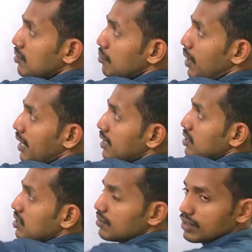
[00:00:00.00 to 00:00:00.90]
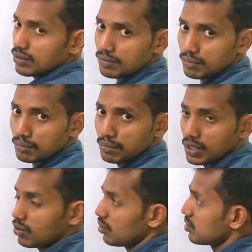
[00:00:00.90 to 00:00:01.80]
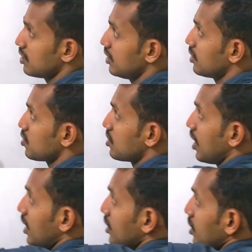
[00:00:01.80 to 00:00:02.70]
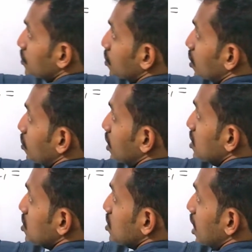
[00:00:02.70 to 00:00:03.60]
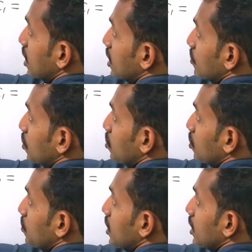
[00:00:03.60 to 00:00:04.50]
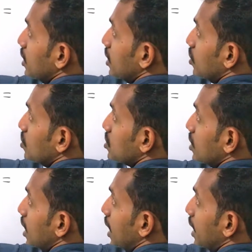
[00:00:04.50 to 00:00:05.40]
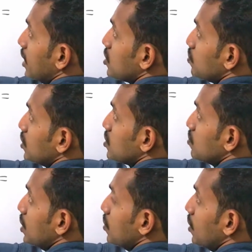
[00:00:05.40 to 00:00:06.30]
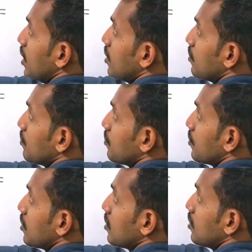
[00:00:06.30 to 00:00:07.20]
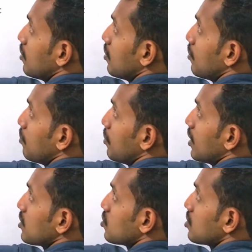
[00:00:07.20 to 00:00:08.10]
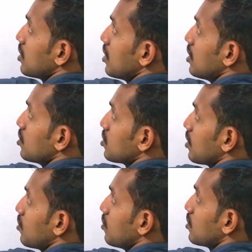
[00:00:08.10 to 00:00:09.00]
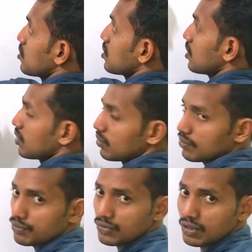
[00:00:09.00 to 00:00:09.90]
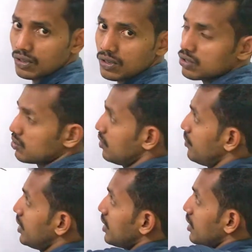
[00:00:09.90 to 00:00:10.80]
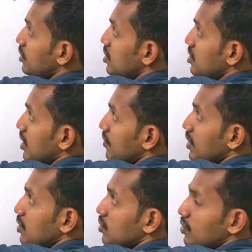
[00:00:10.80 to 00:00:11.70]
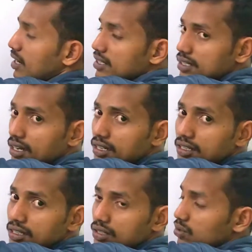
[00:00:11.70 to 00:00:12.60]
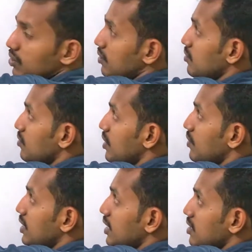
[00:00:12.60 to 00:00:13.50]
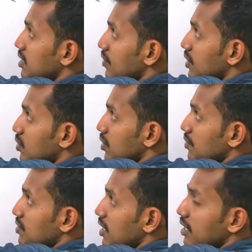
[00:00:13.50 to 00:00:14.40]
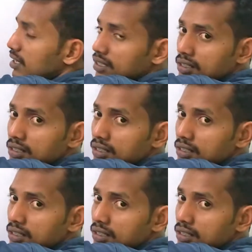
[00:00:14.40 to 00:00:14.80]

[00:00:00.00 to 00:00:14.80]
minus 7 because in the standard form, what is the standard form of linear equation? Ax plus by plus c is equal to 0. So when we take this 7 to right side, when we take 7 to left side,